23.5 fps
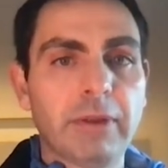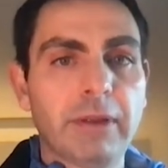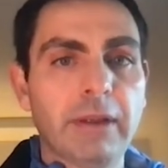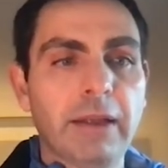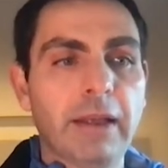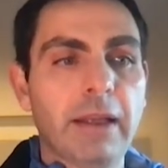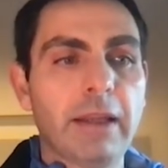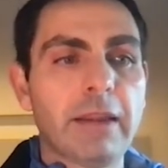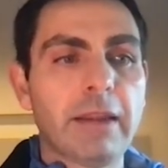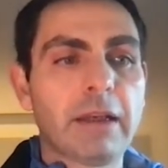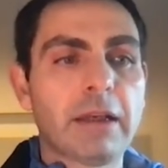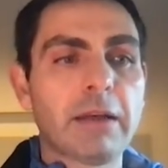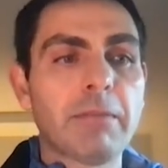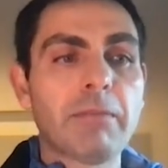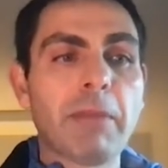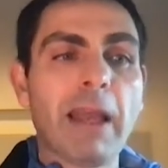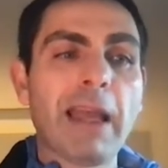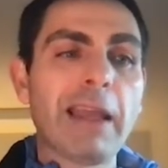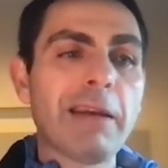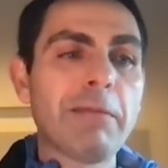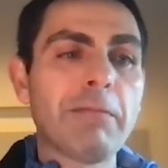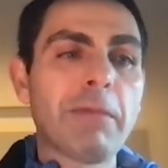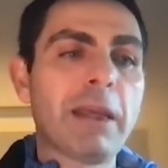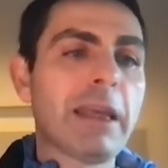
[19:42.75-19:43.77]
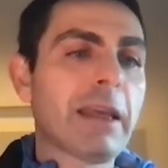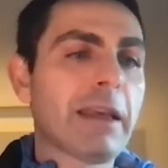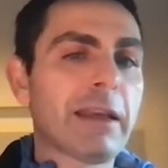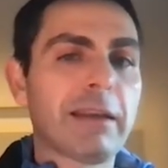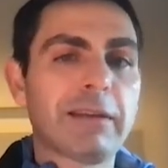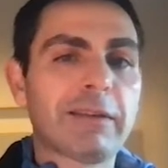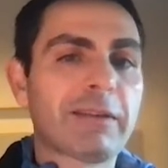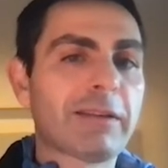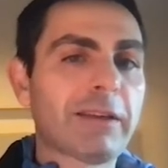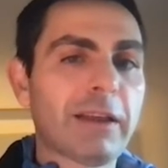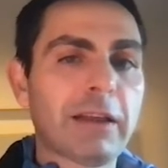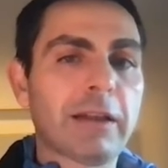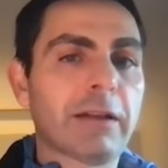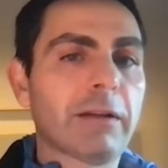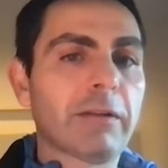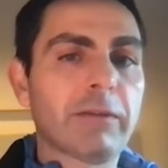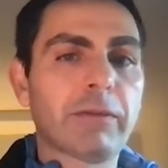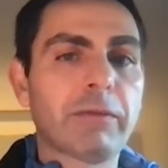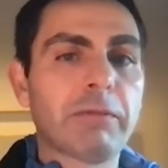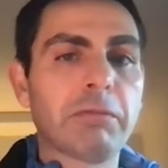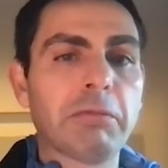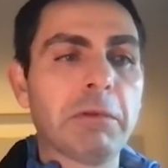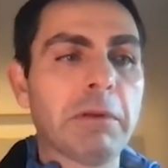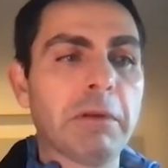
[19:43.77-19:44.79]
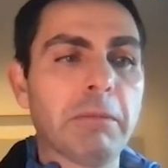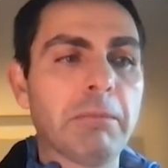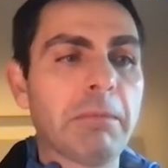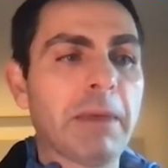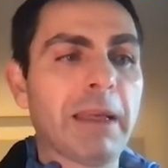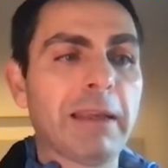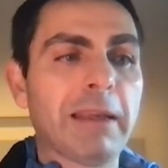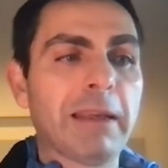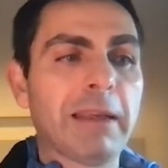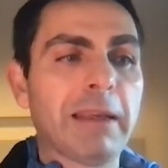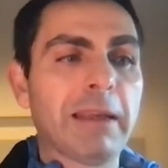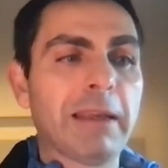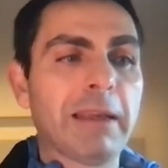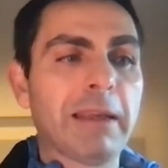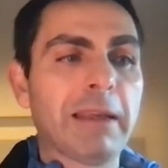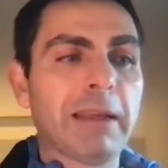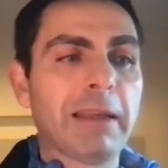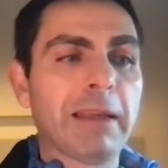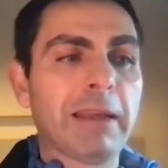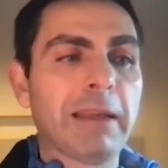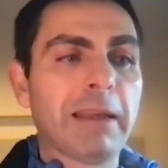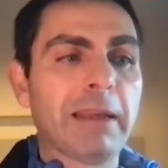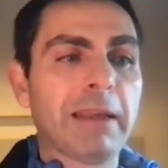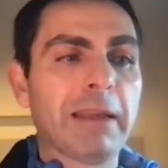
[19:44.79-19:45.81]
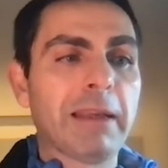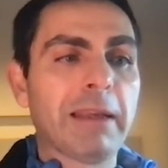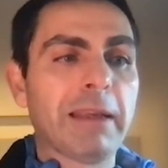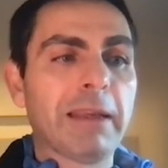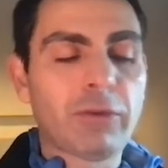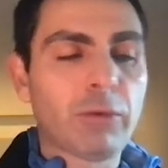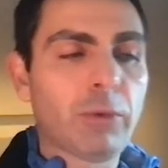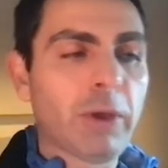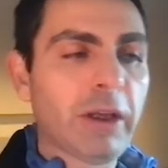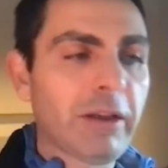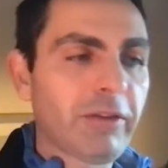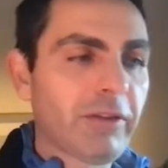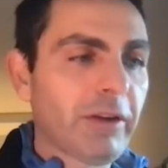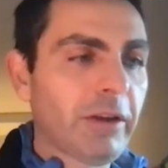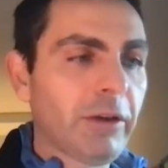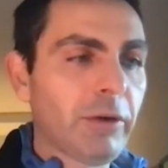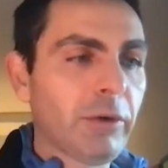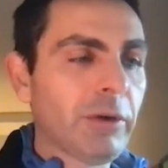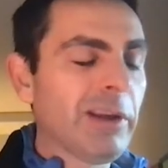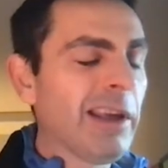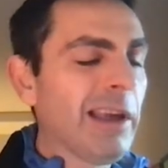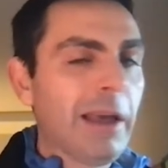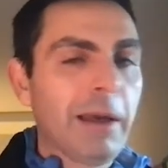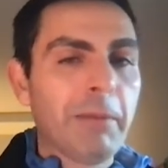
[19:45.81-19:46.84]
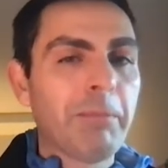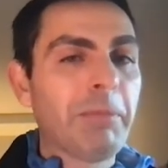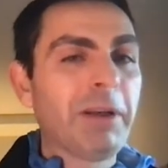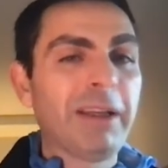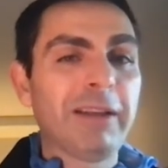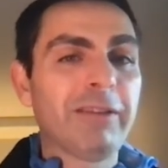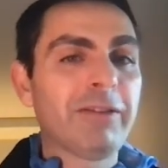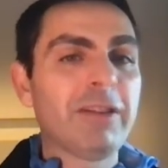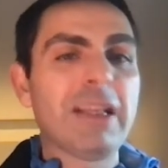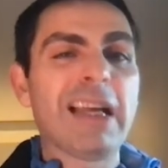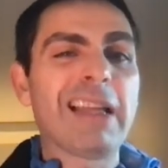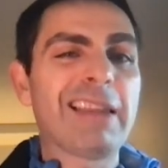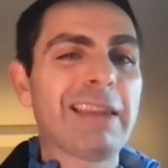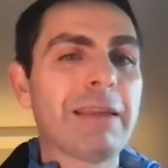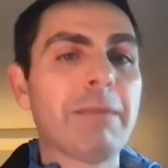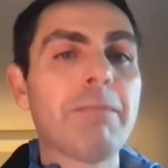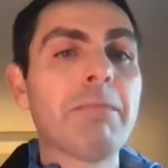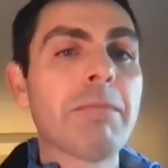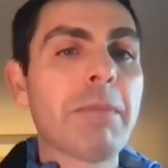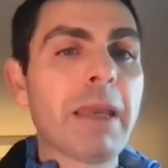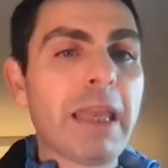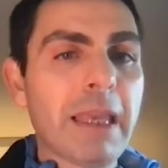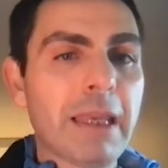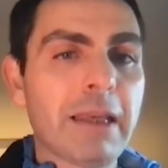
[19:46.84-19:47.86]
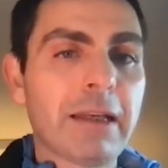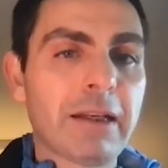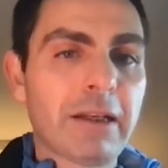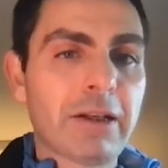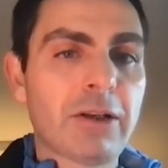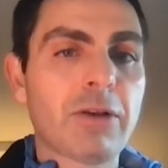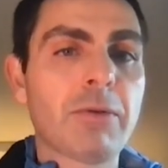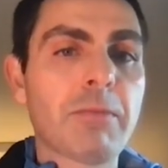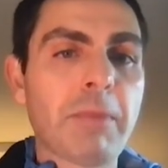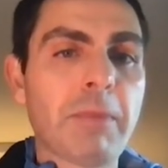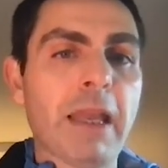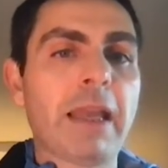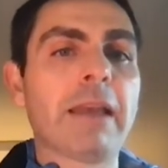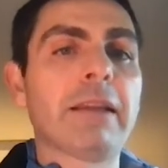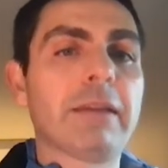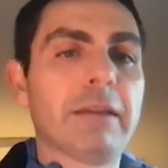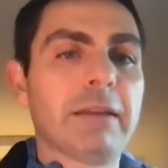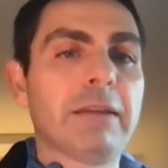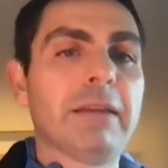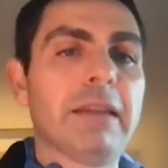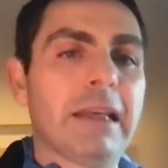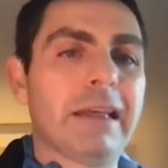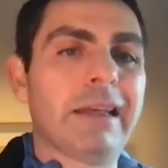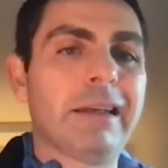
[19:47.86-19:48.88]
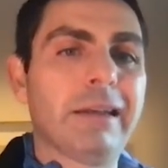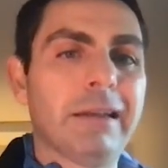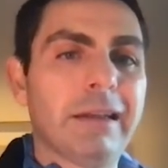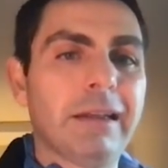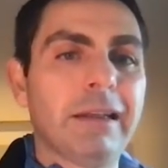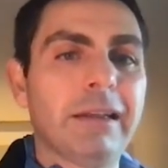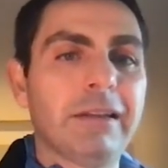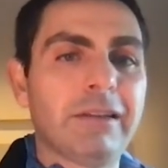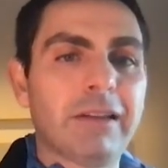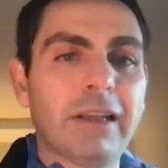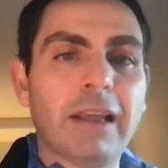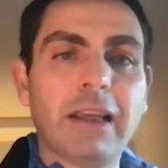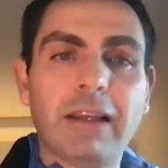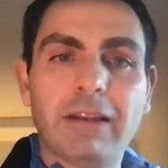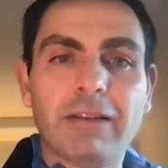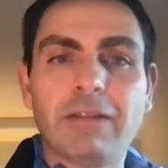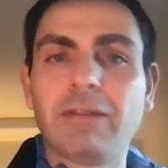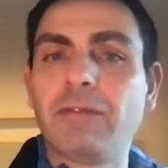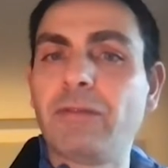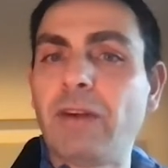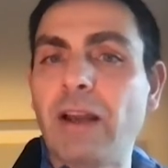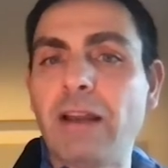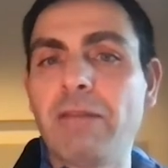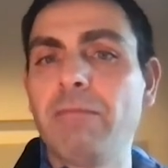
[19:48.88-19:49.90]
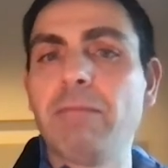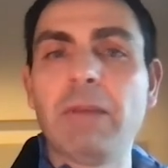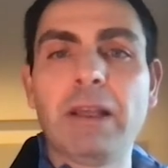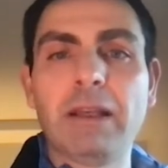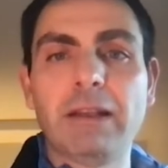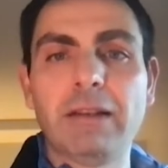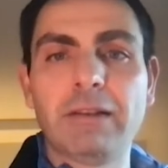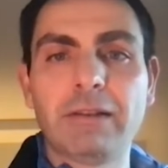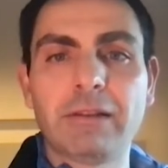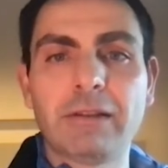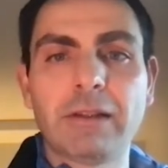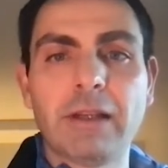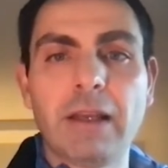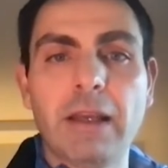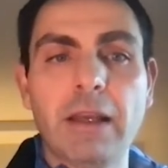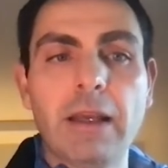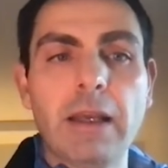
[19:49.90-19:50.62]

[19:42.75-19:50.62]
and the command make itself may take 5 minutes to execute, but it's not the make command that it takes 5 minutes.